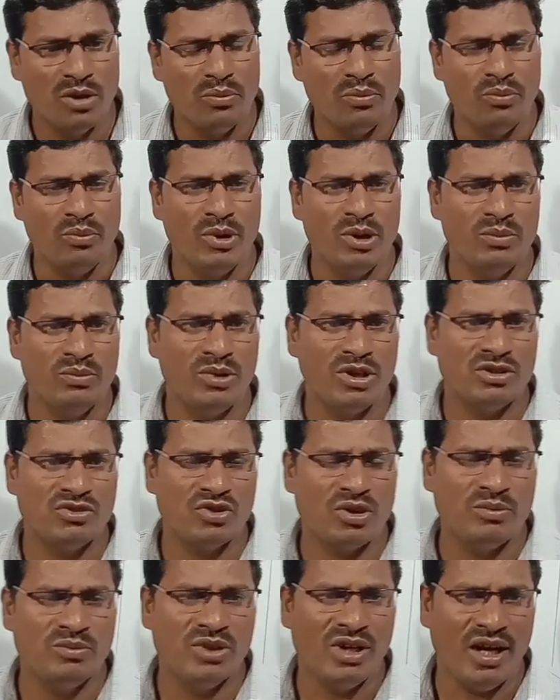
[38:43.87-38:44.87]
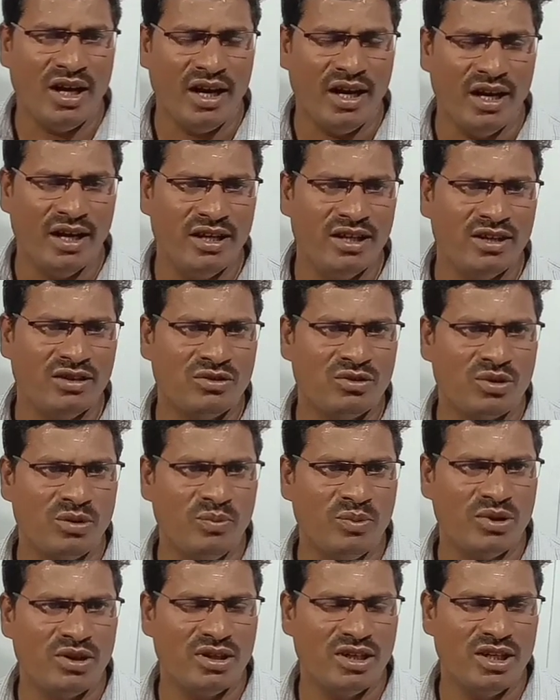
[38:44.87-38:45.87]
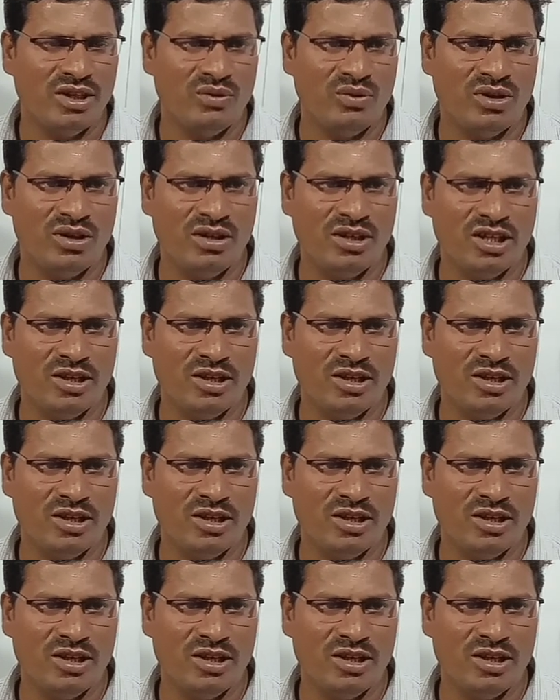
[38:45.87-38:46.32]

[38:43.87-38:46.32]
members of the higher trophic level